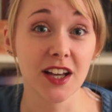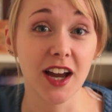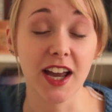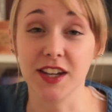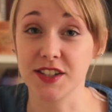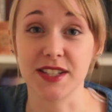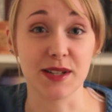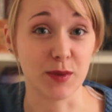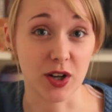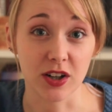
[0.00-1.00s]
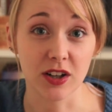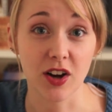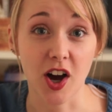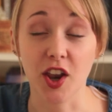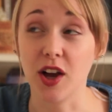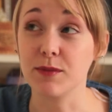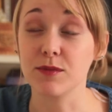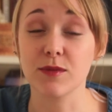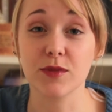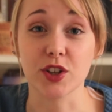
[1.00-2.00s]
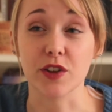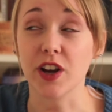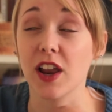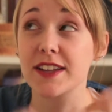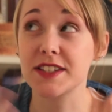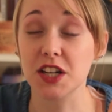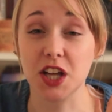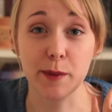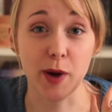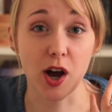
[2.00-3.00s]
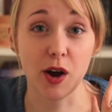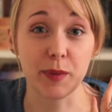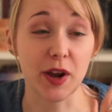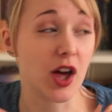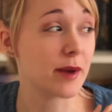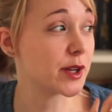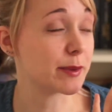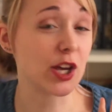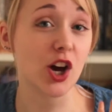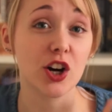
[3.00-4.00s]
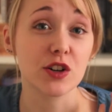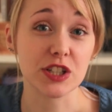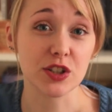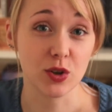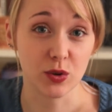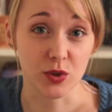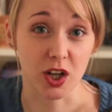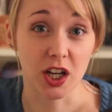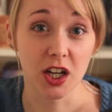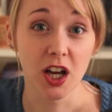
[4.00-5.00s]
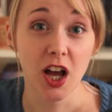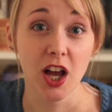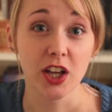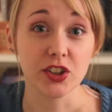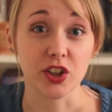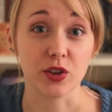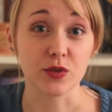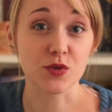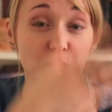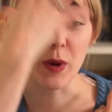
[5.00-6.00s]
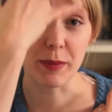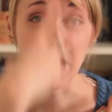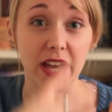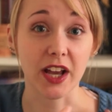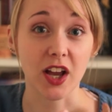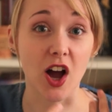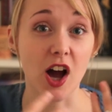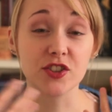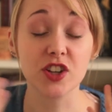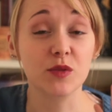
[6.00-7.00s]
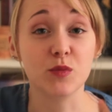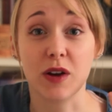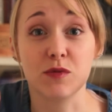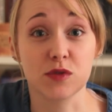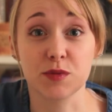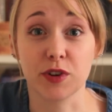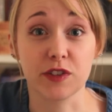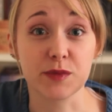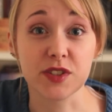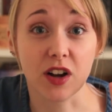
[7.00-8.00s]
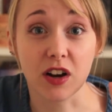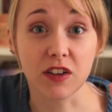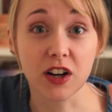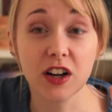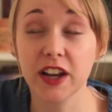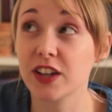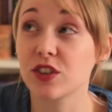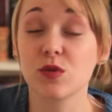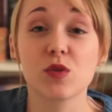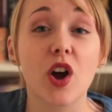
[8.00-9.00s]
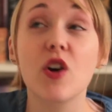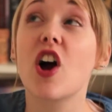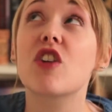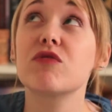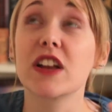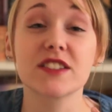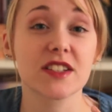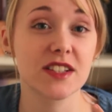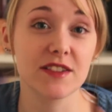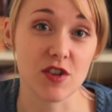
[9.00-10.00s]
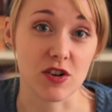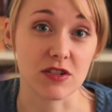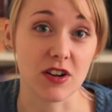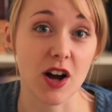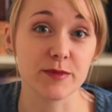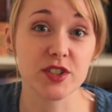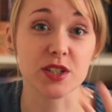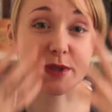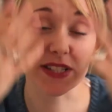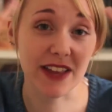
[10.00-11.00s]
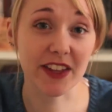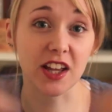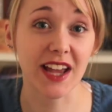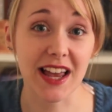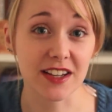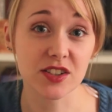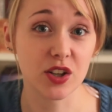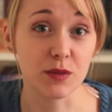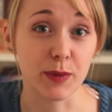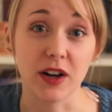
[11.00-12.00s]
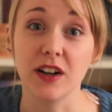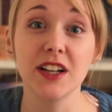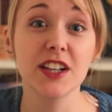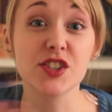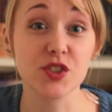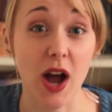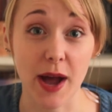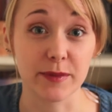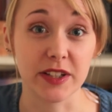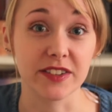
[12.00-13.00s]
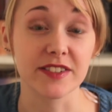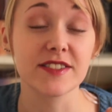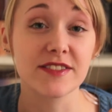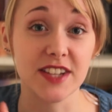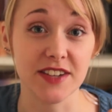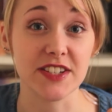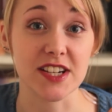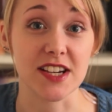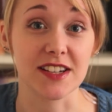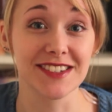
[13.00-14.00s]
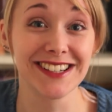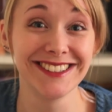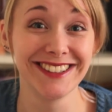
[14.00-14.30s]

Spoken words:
a cinema? And I'm, you know, the lights are going to come up and I'm going to be curled in a corner, you know, just wibbling. I don't wear waterproof mascara. It could all go horrendously wrong. I'm just going to be sat there like Alice Cooper. It's not happening. DVD.